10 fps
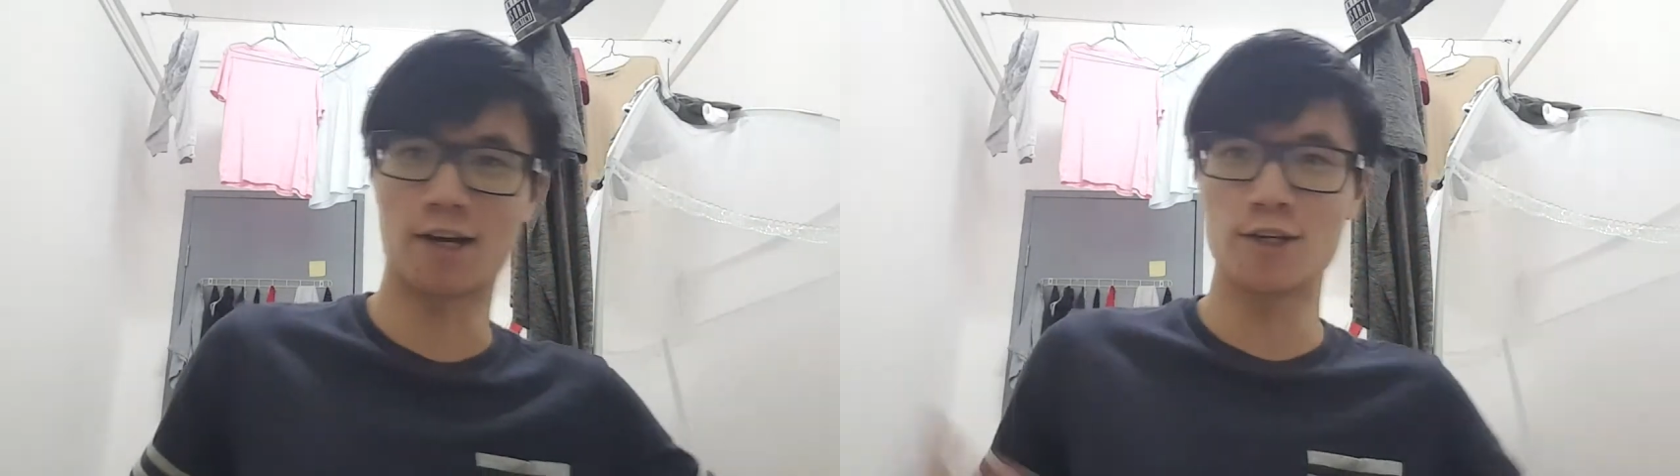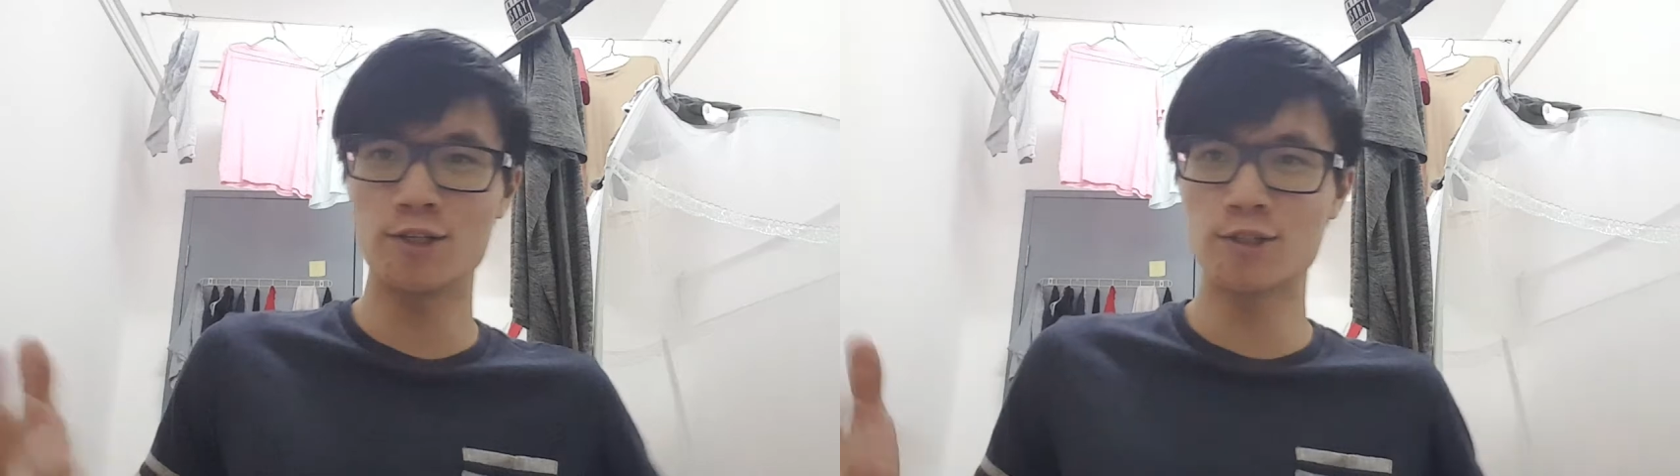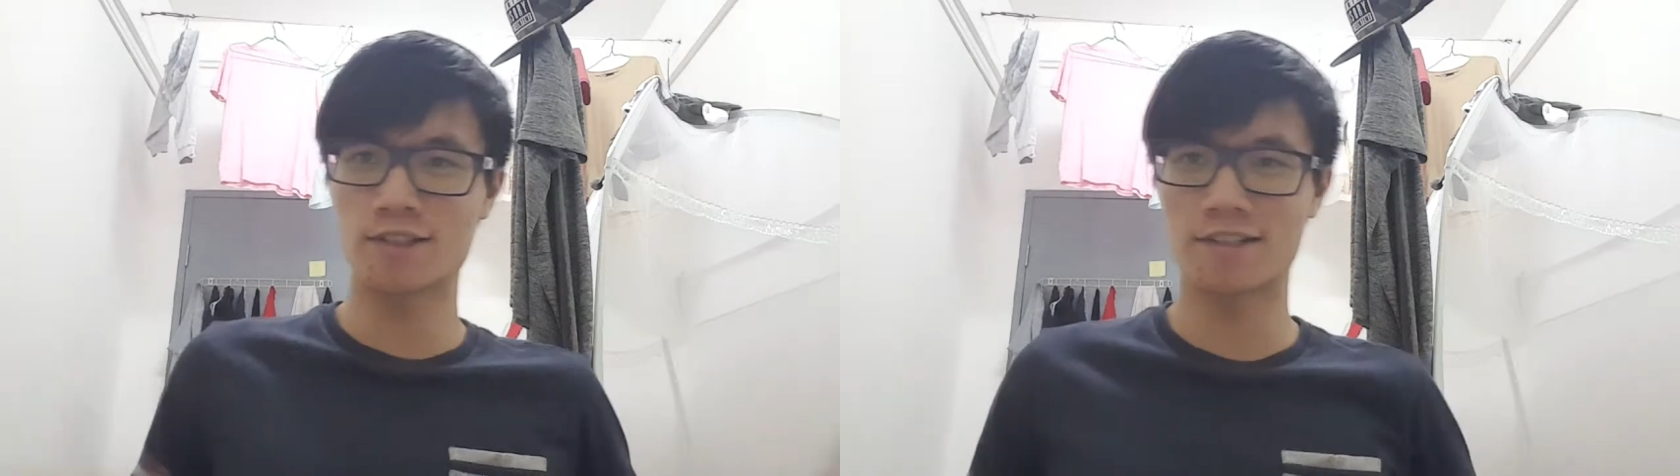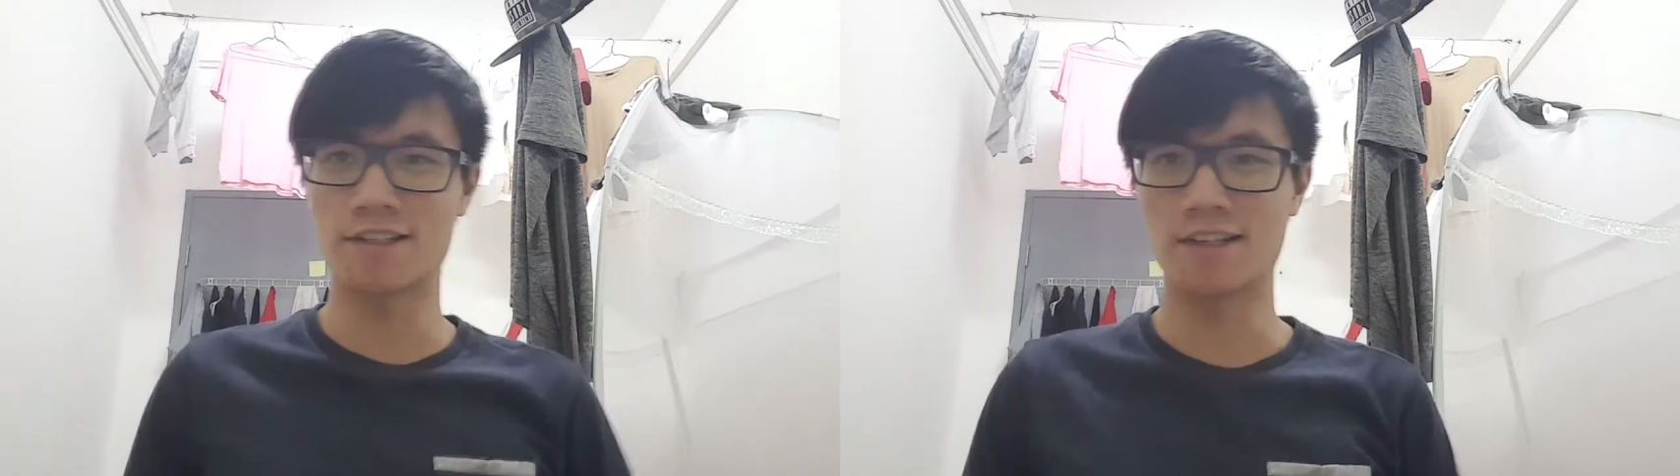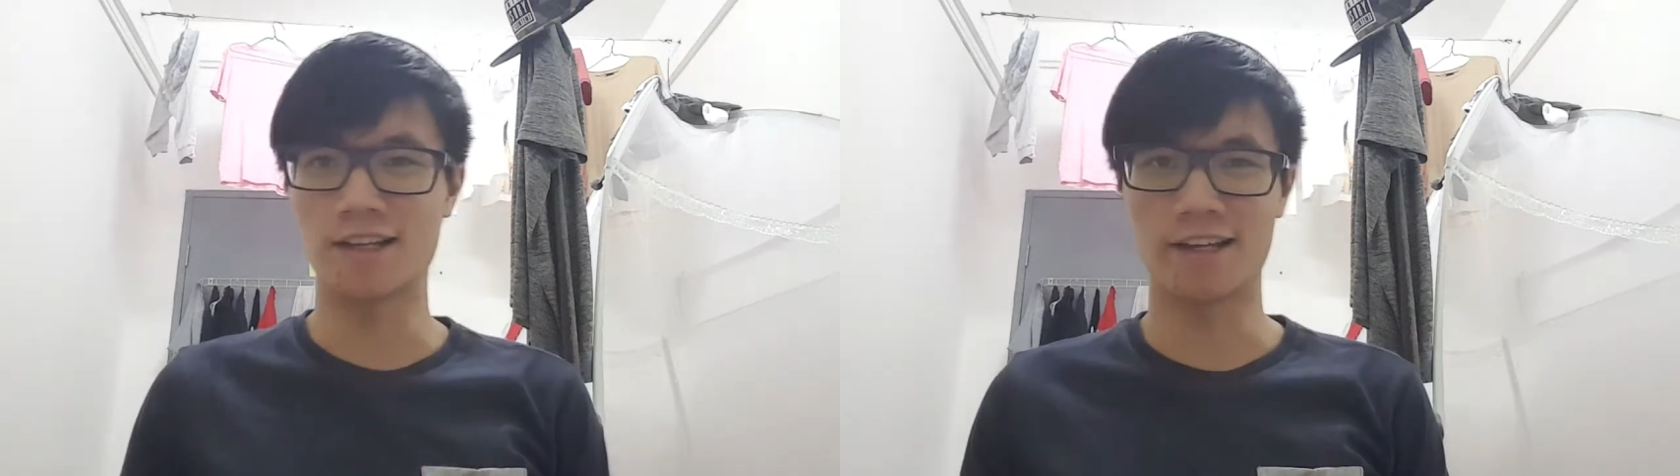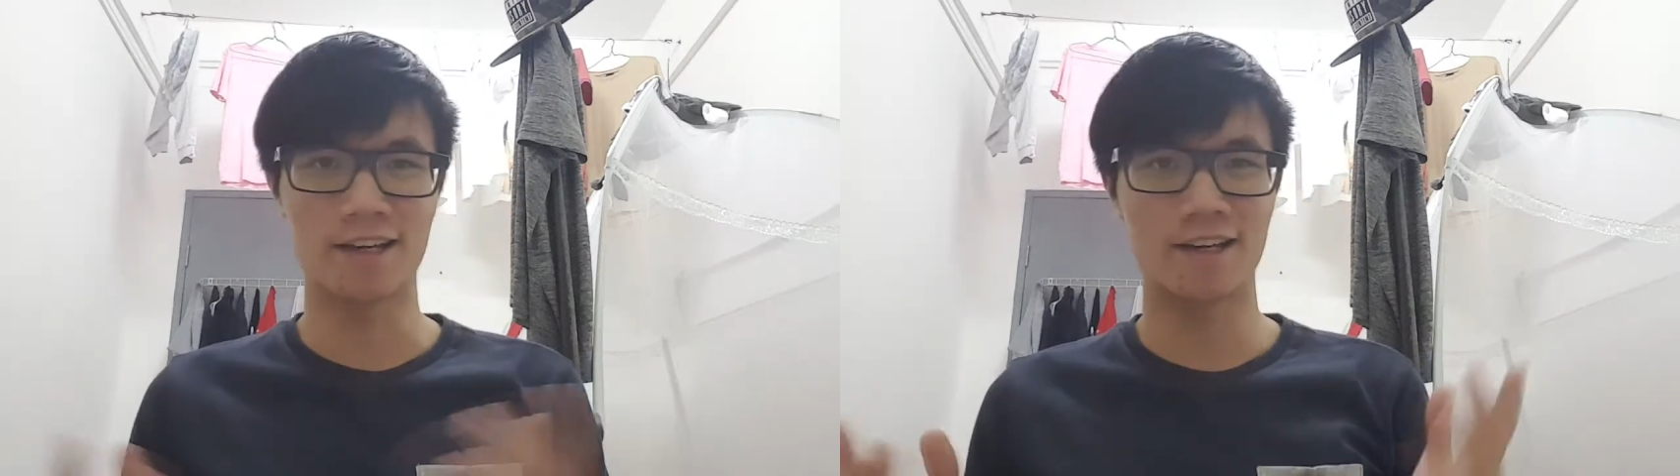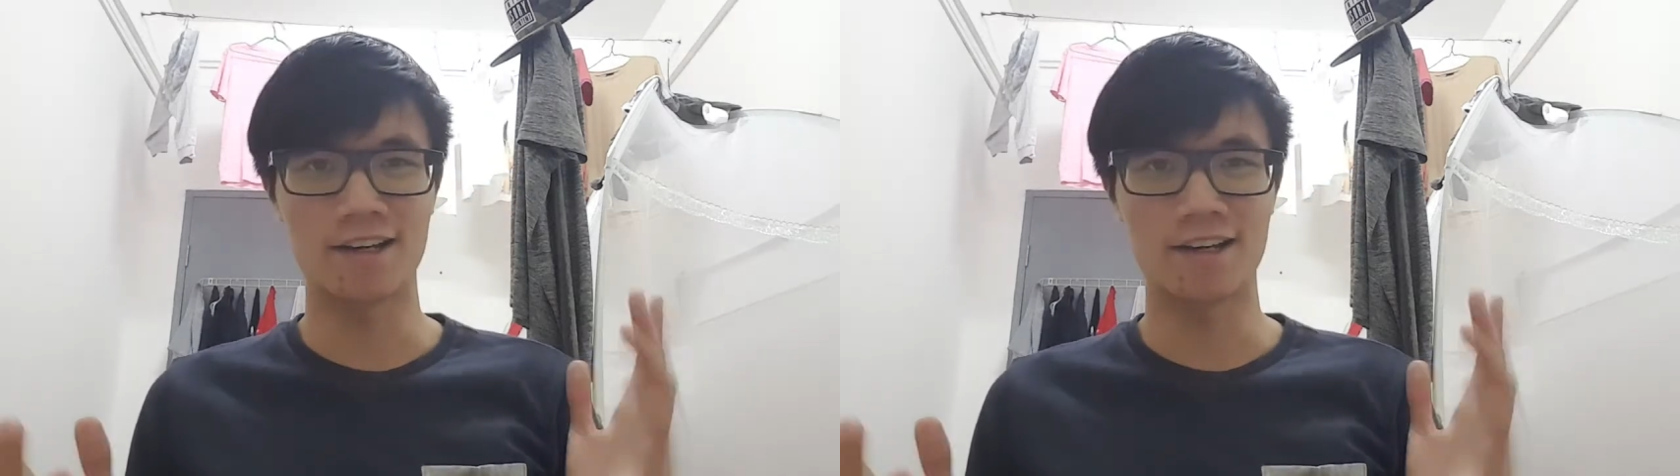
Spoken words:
you, like,